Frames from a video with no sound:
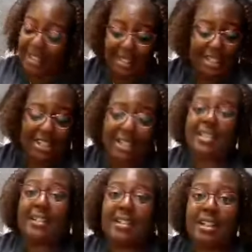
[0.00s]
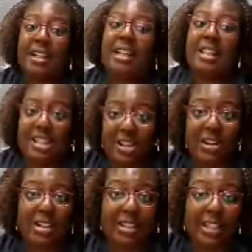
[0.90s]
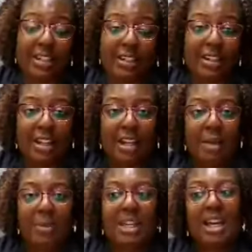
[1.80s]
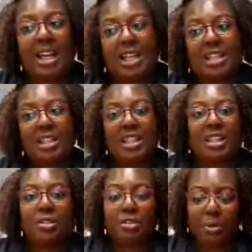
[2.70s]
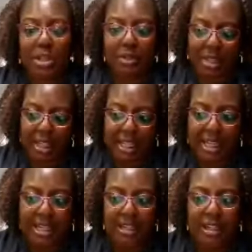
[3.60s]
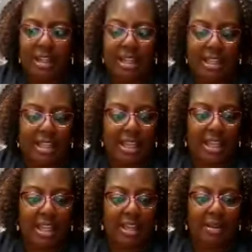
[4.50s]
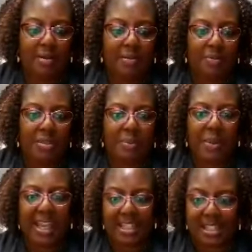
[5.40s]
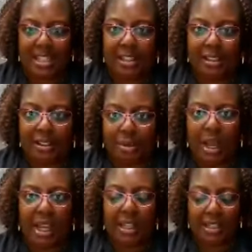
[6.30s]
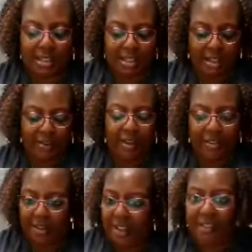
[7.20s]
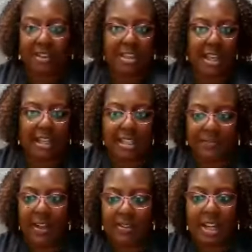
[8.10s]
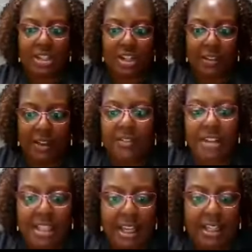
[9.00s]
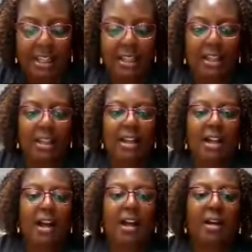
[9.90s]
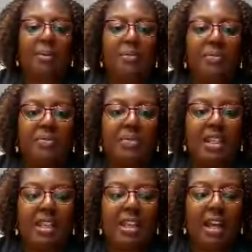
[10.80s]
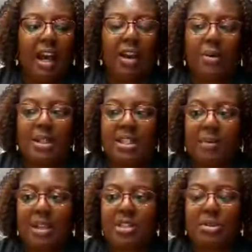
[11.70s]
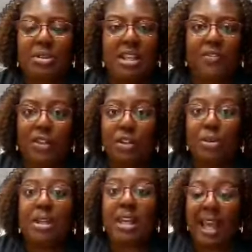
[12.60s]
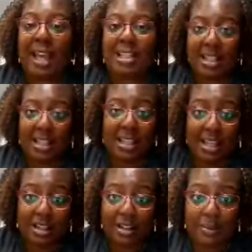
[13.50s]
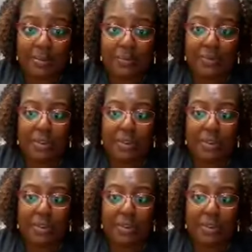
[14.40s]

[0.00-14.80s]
They just didn't. They started in theater because the theater is where you can get the base, right, of everything. It's the foundation of everything. I always tell my students, if you can act in theater,